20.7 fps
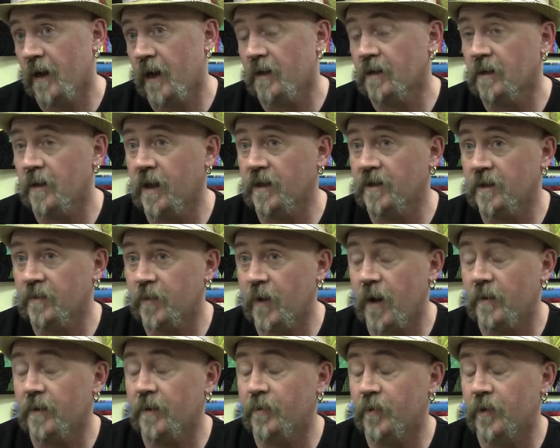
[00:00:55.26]
I was actually
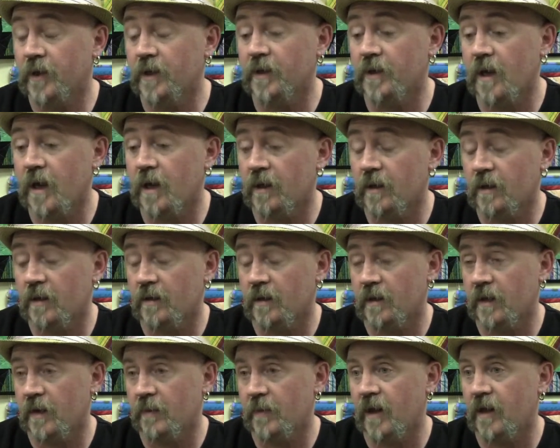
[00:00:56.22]
probably pretty young because
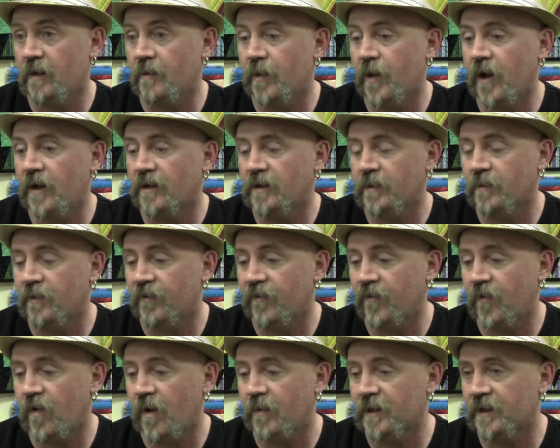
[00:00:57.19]
I came out of the Boston
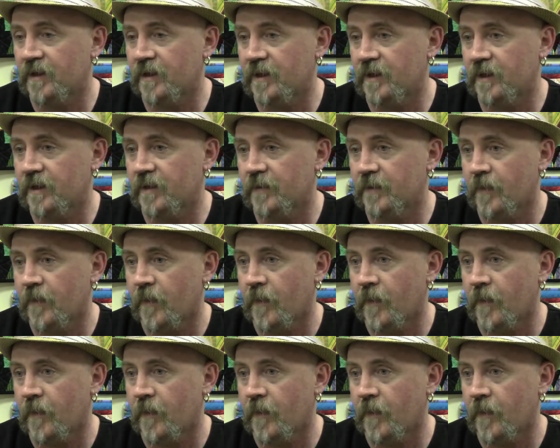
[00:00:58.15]
performance scene.